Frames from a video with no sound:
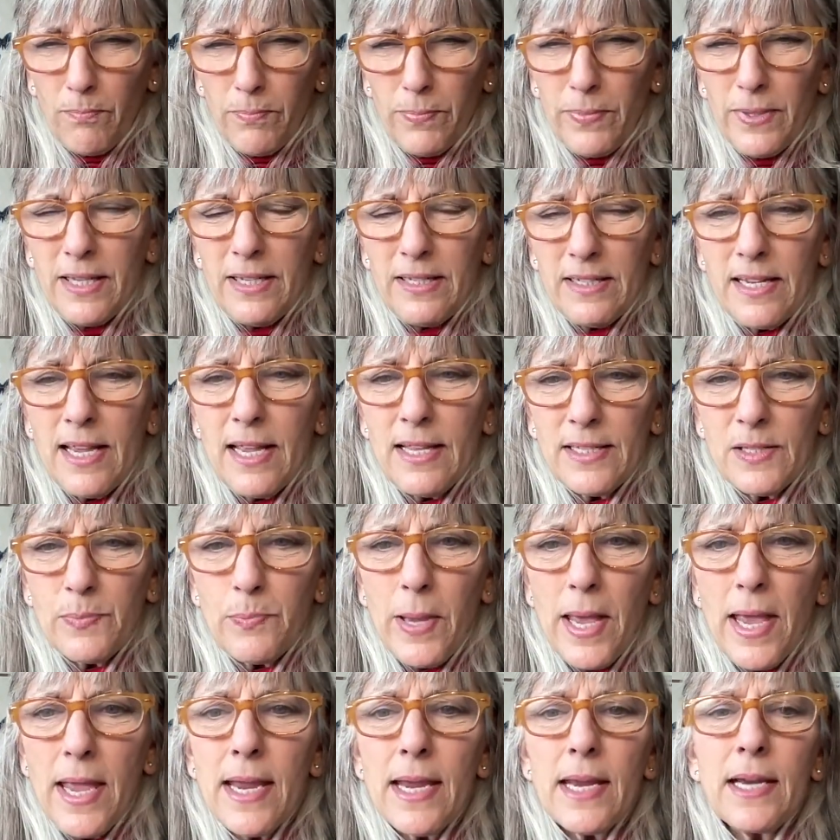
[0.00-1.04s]
intense
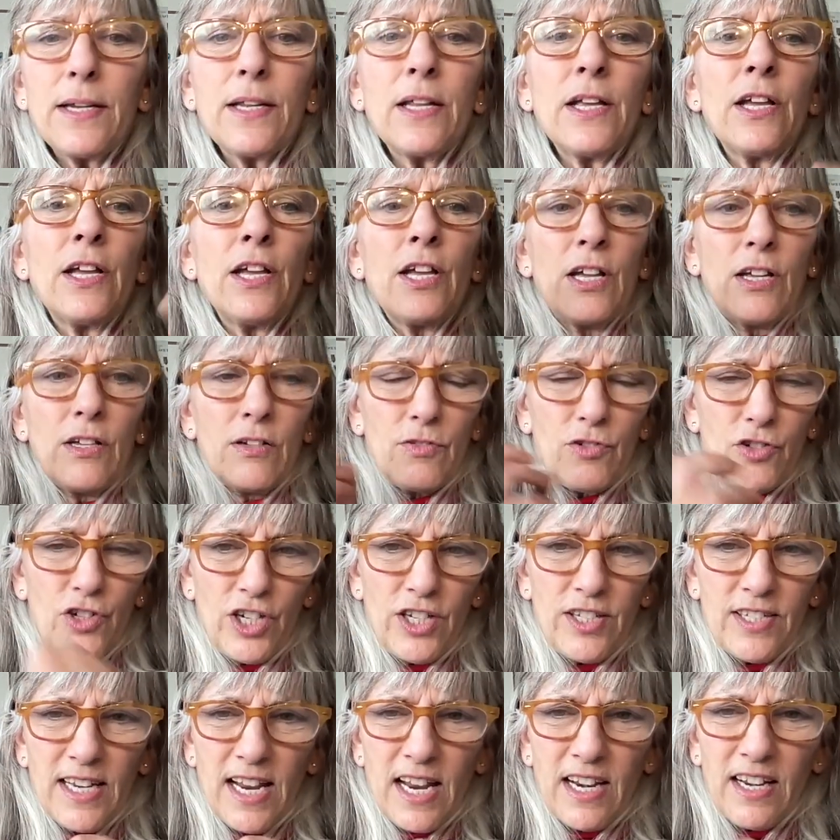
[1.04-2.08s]
pain,
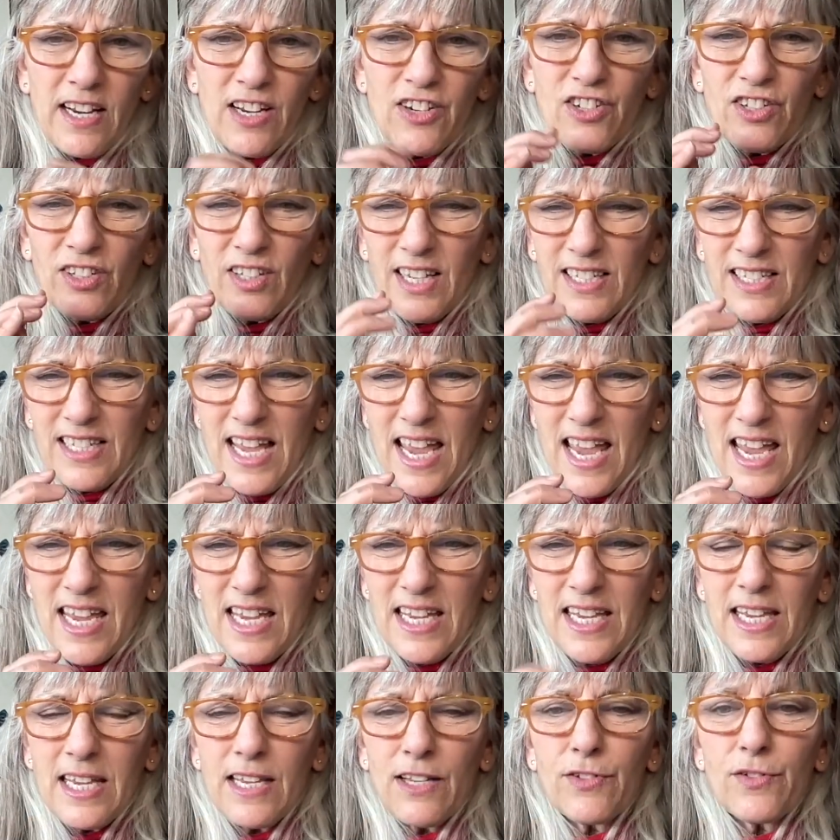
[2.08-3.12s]
qi stagnation, lots of
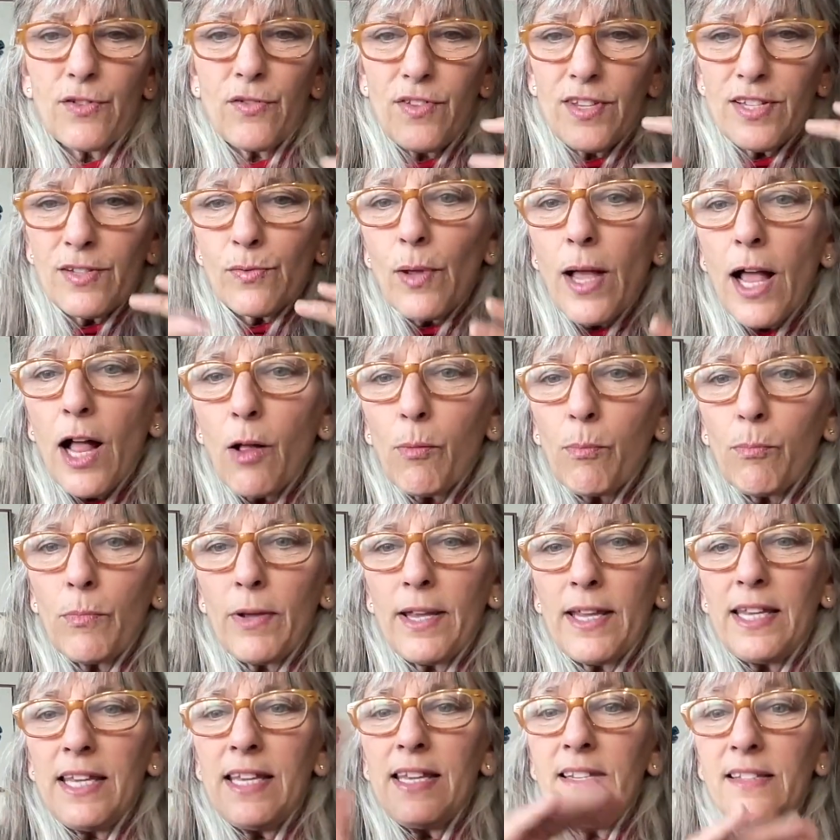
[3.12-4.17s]
aching. So this will help
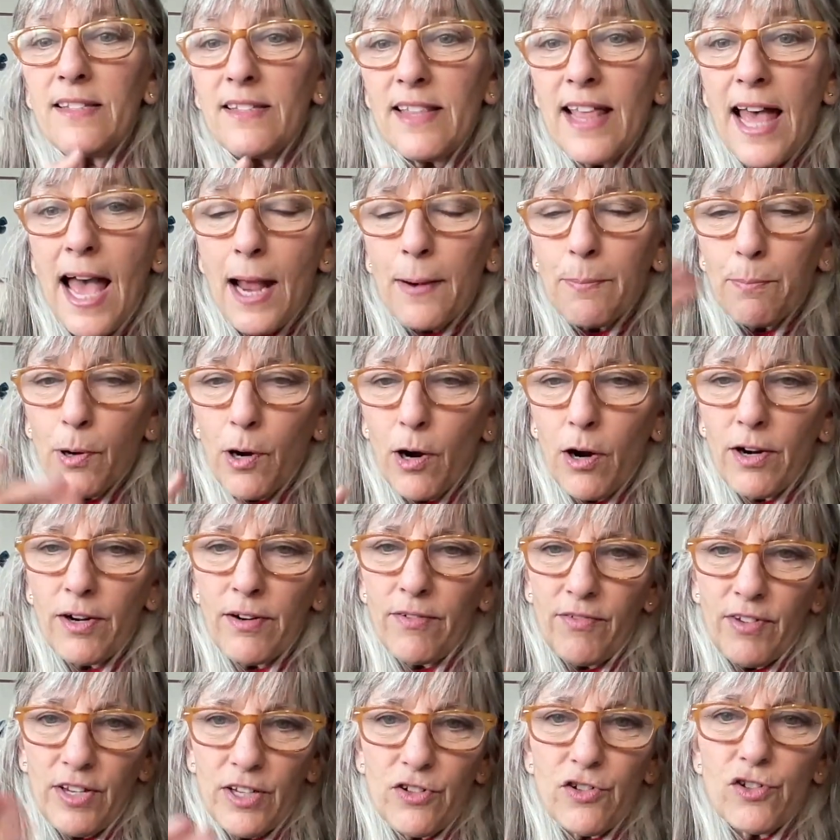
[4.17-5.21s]
ease that part
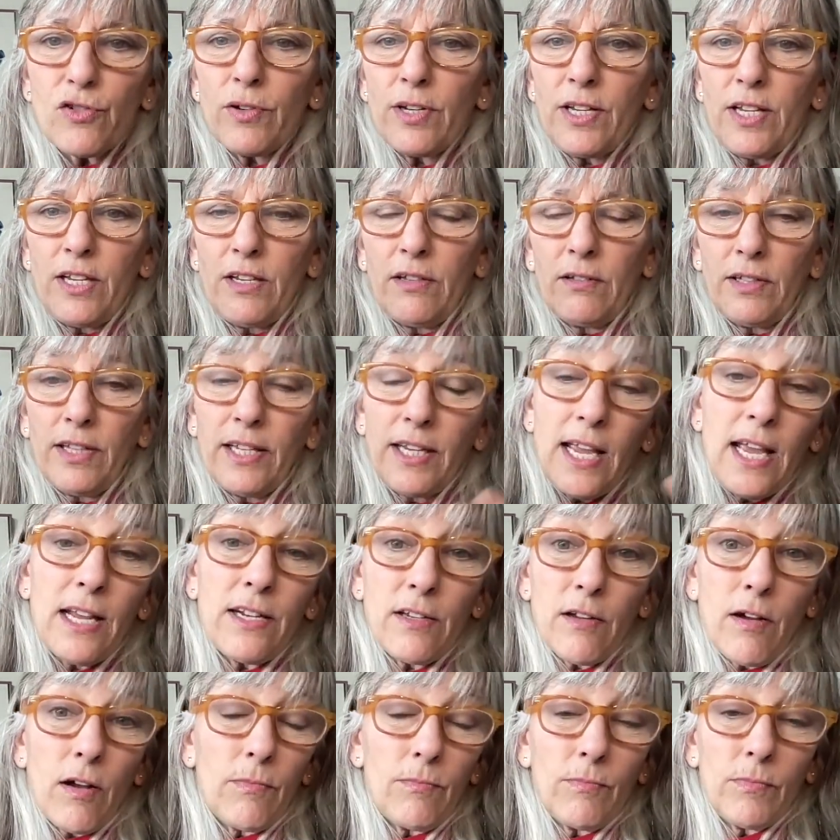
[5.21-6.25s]
of injury healing
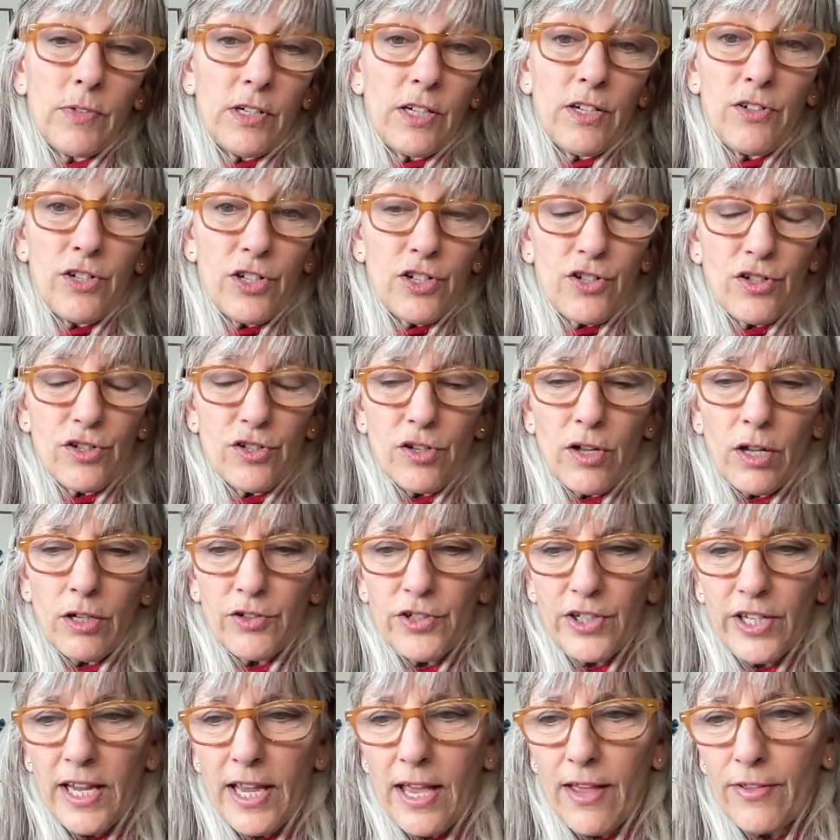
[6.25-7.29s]
and conditions
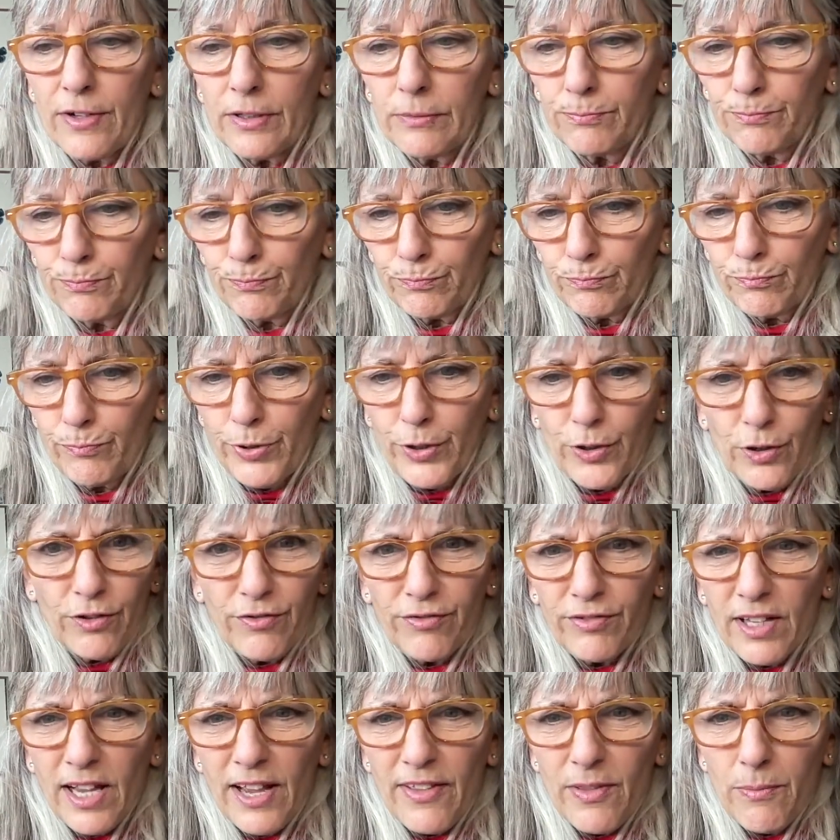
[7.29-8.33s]
altogether,
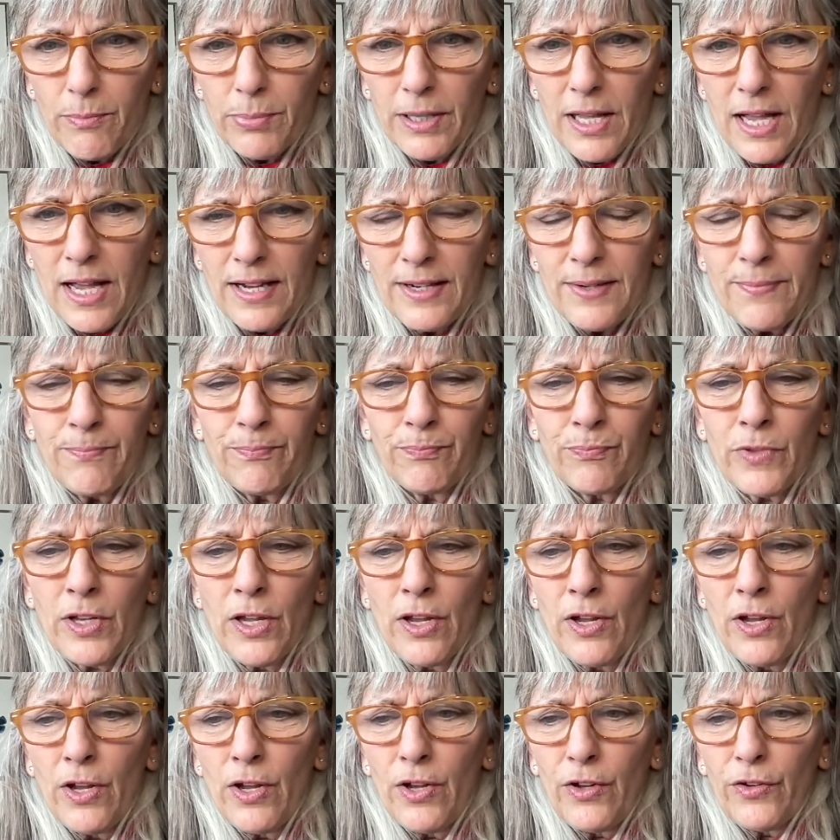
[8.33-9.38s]
purify the blood.
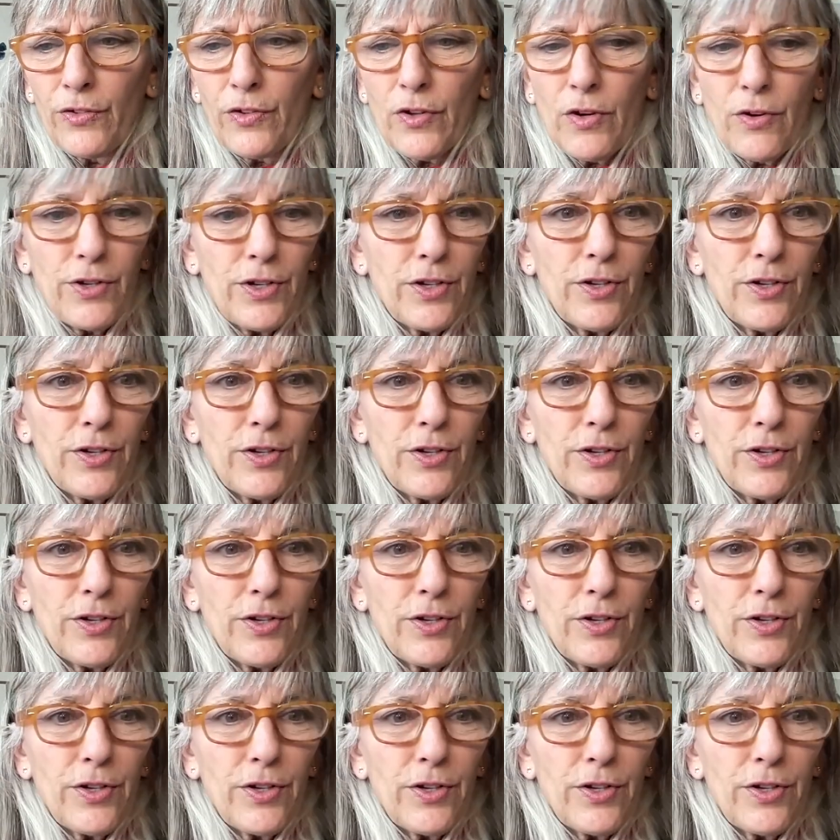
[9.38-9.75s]
So,